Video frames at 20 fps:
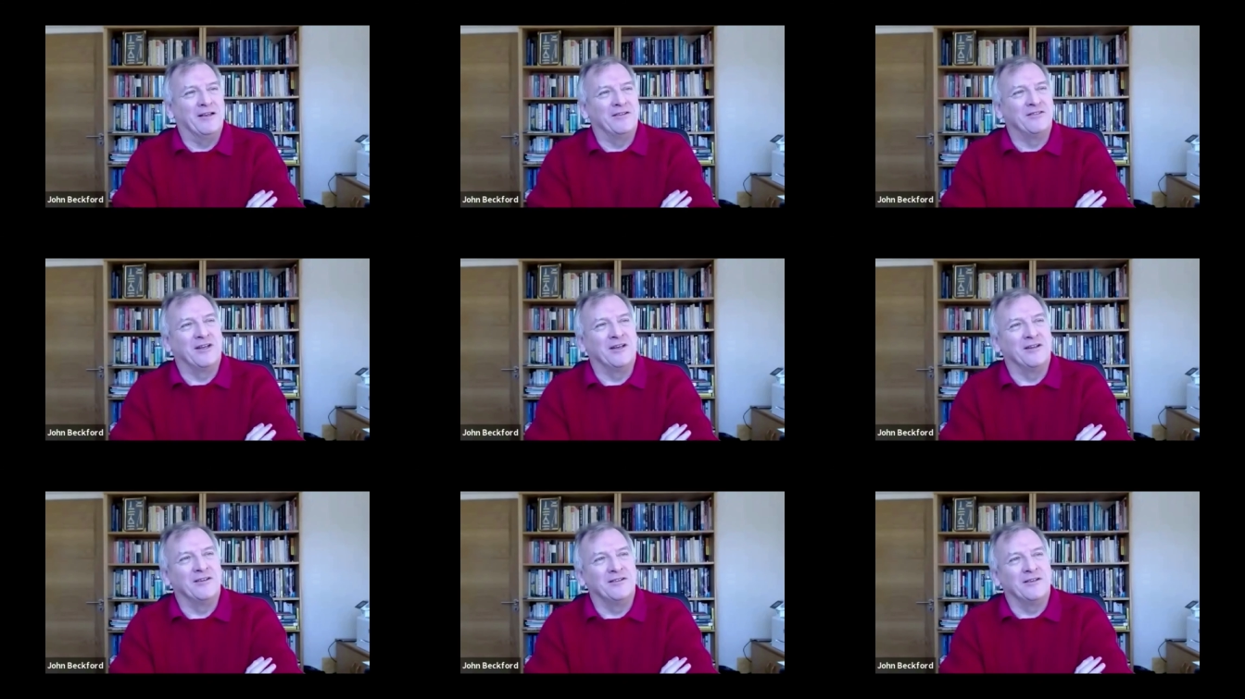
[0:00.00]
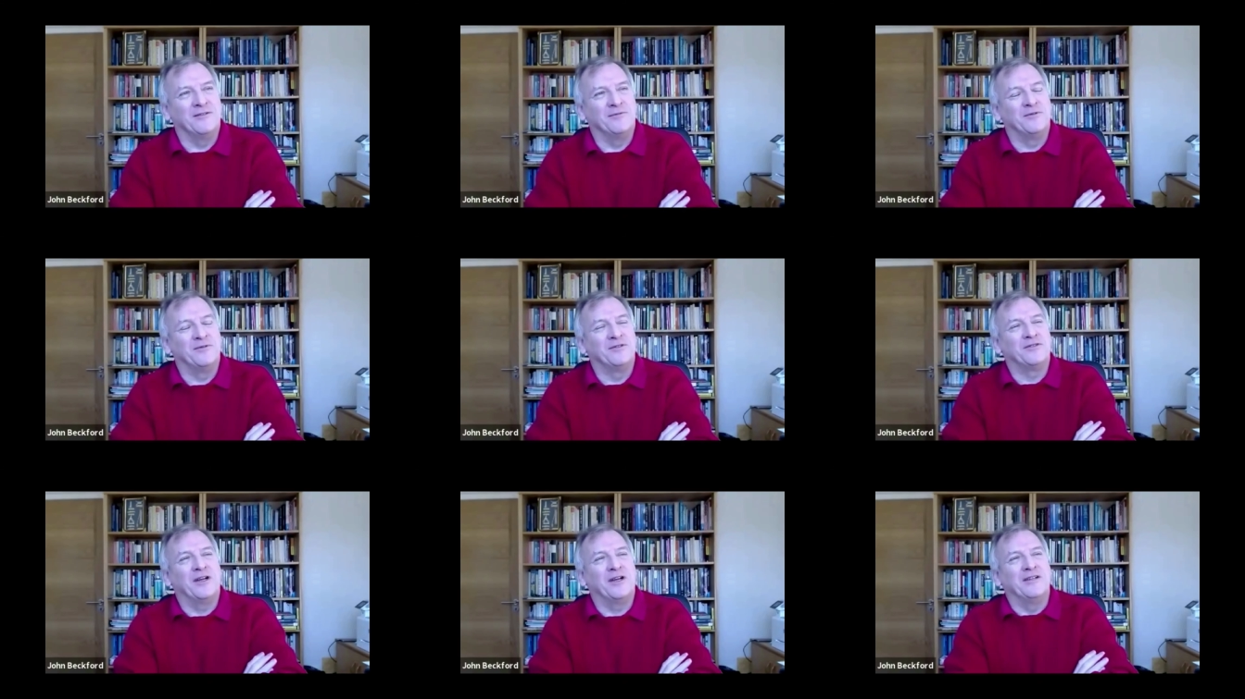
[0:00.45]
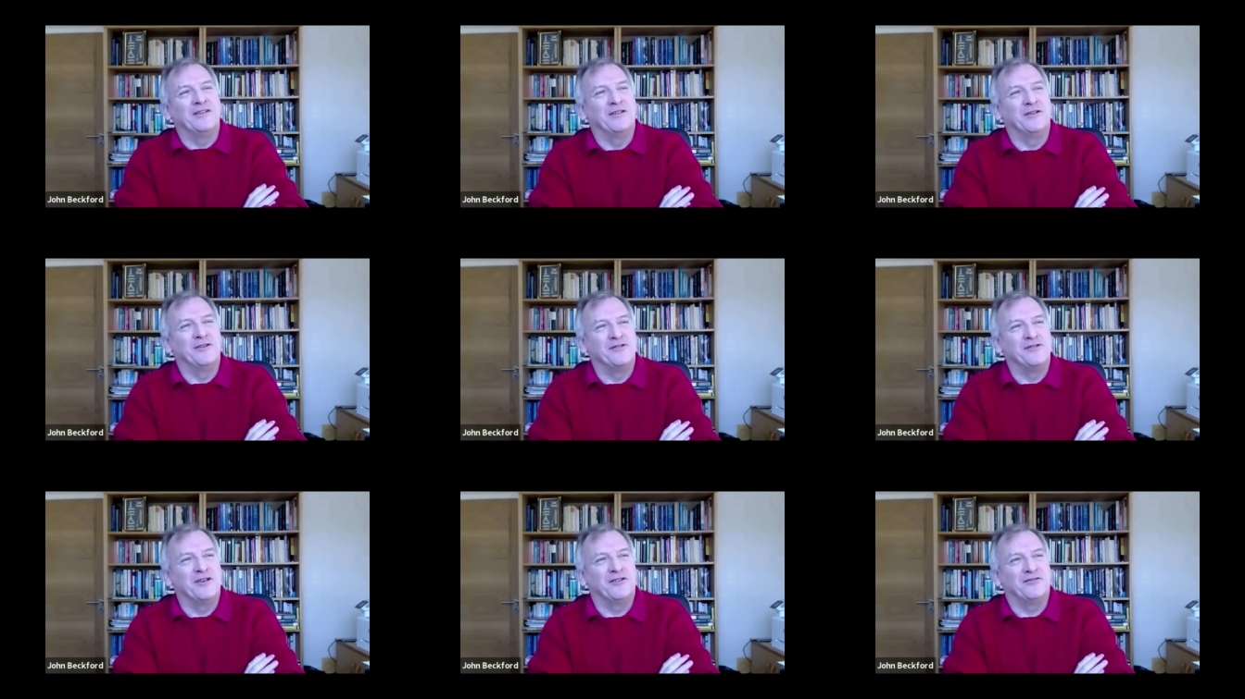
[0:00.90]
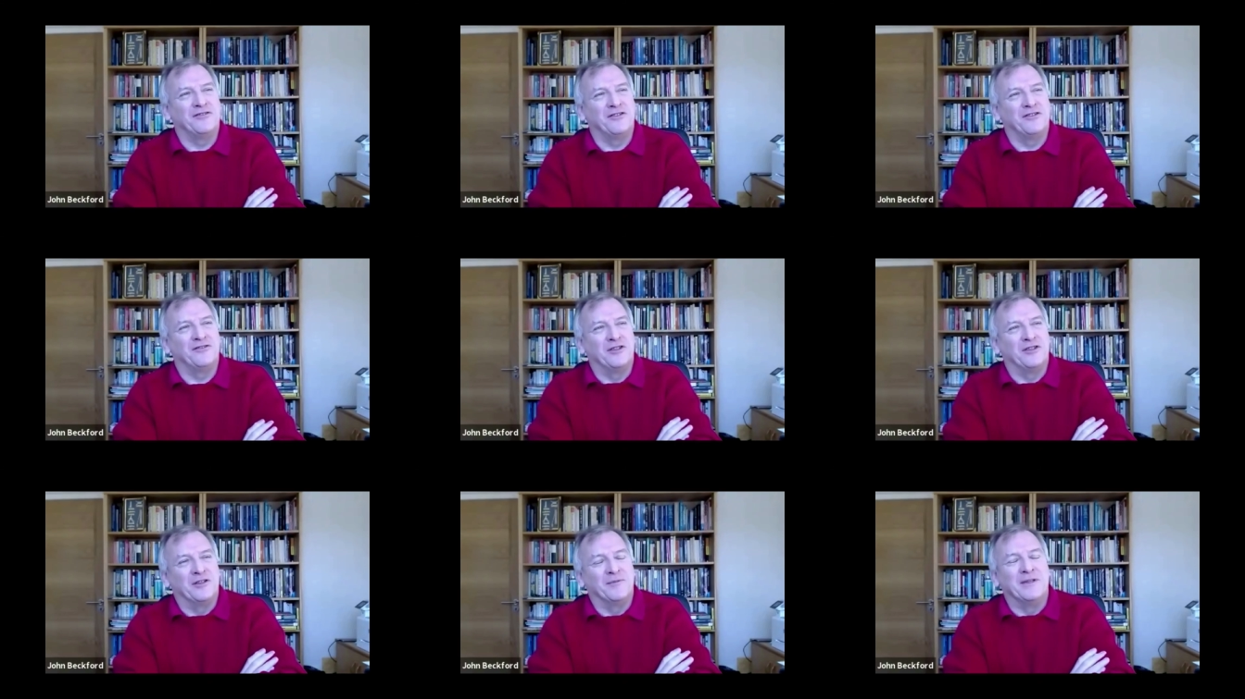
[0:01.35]
and so uh, trying to do justice
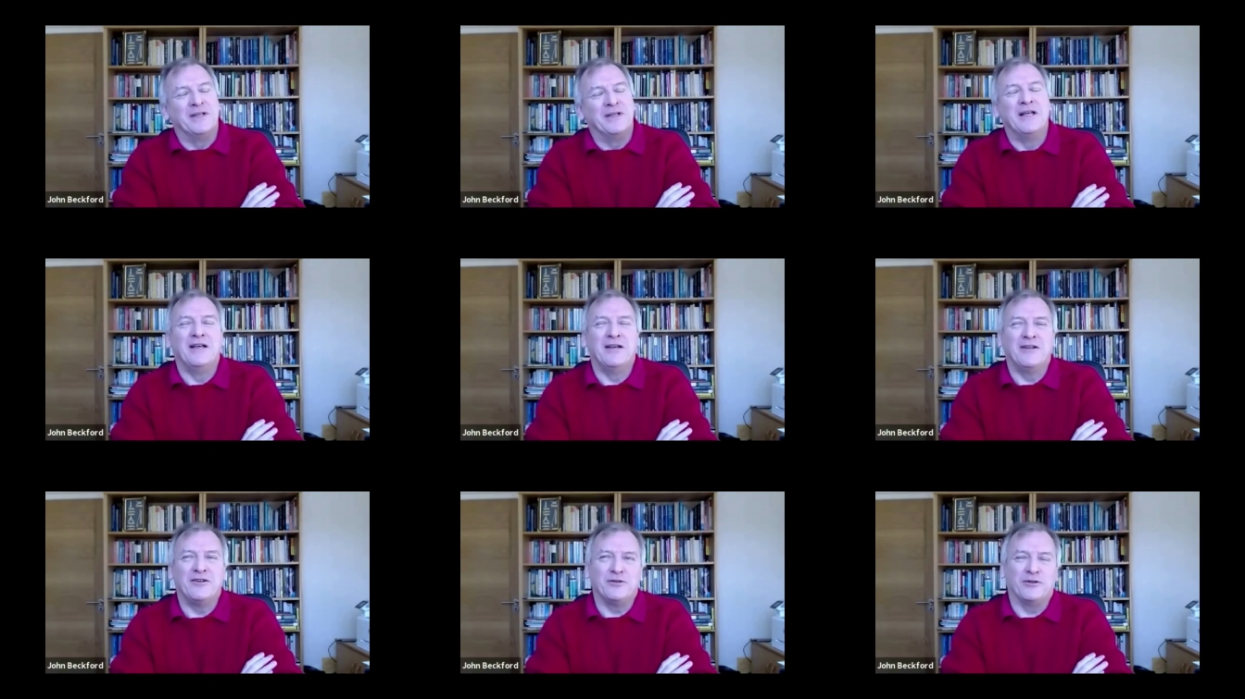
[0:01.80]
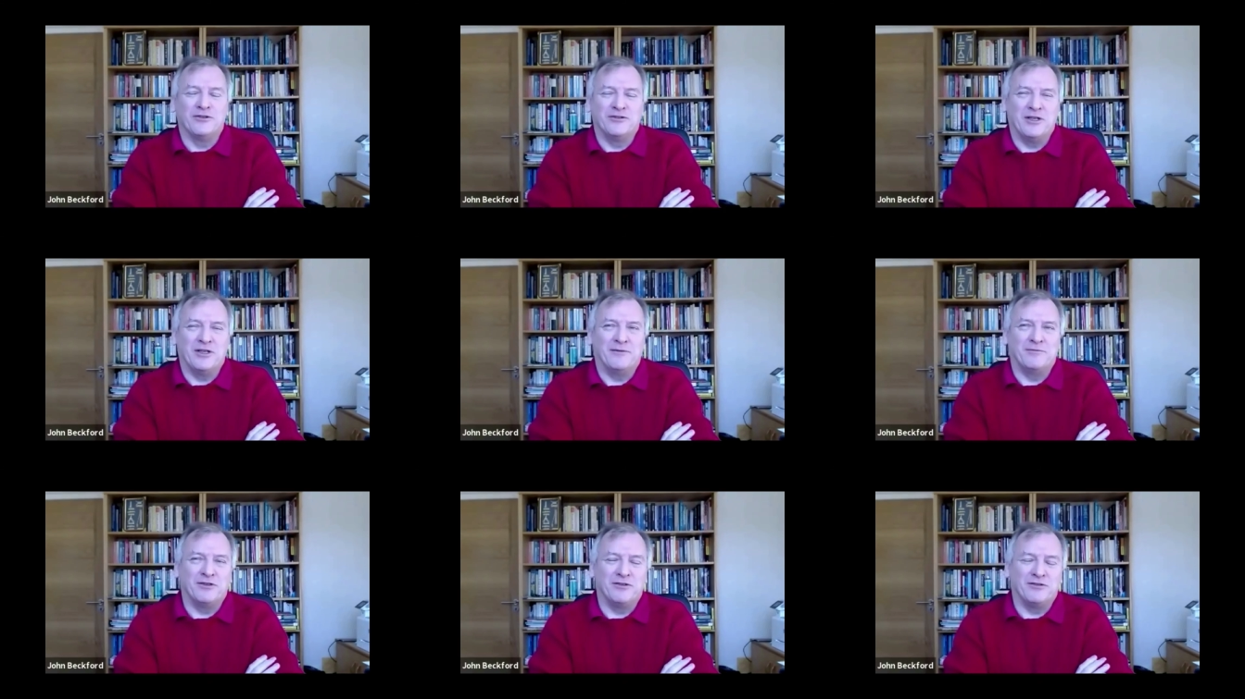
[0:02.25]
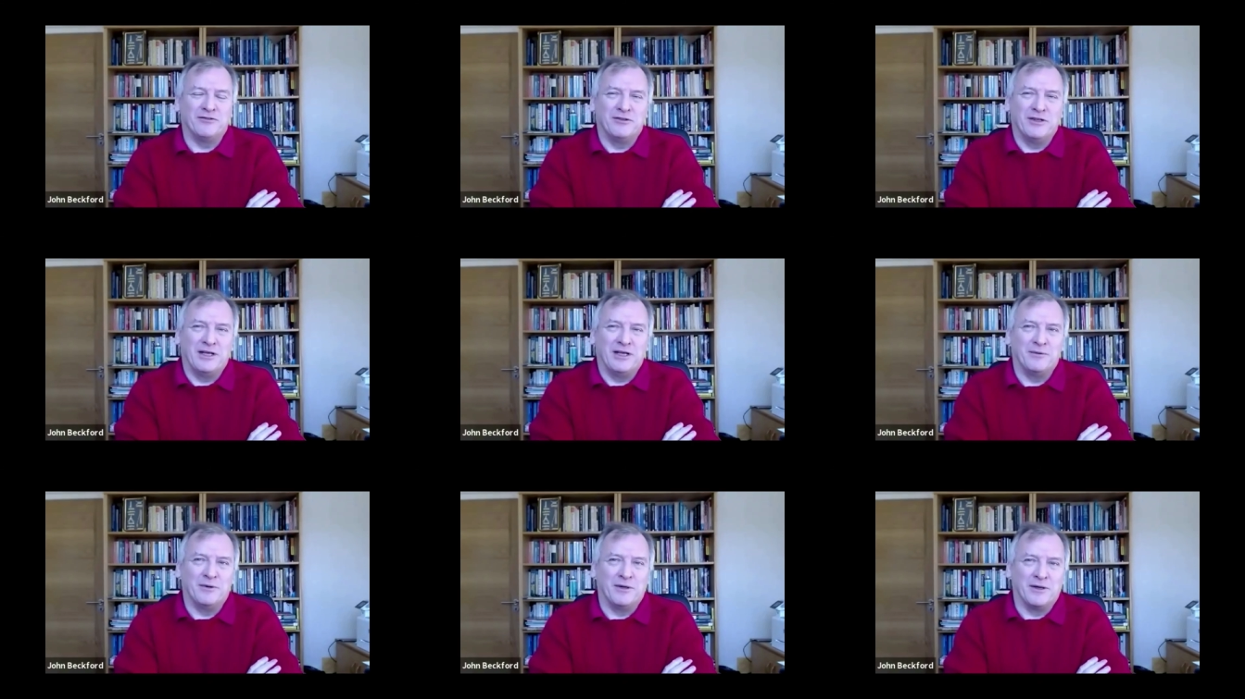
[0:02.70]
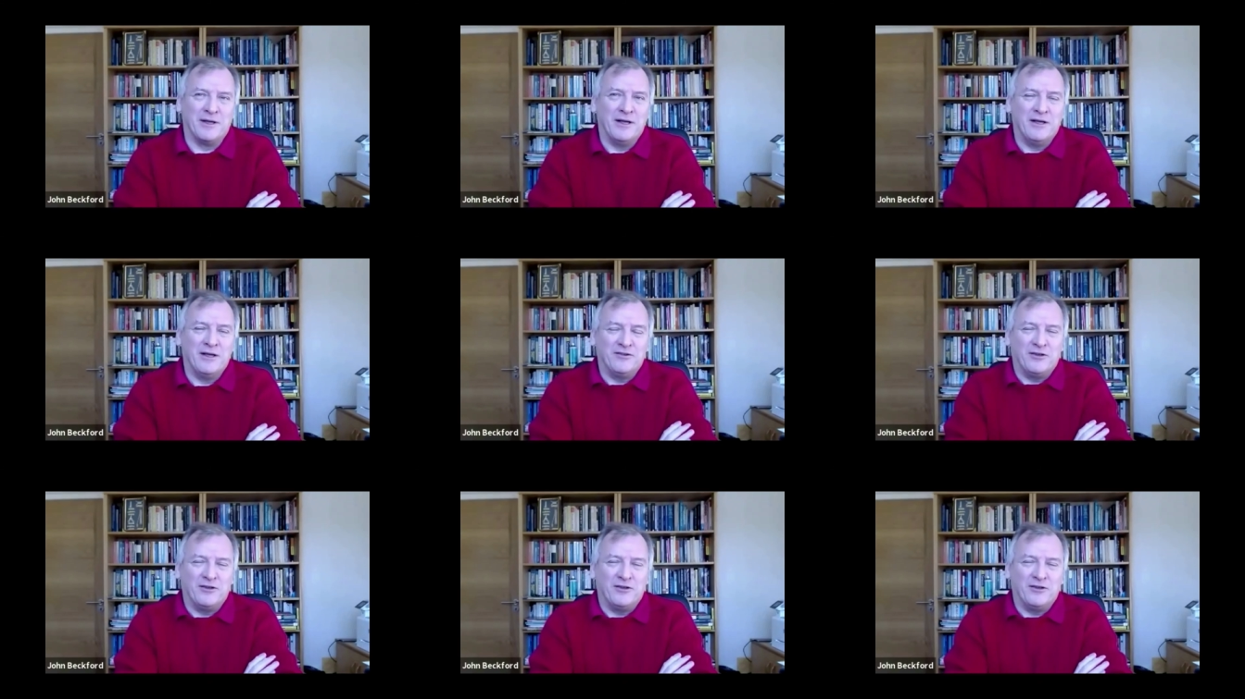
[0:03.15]
to them in short time doesn't really work.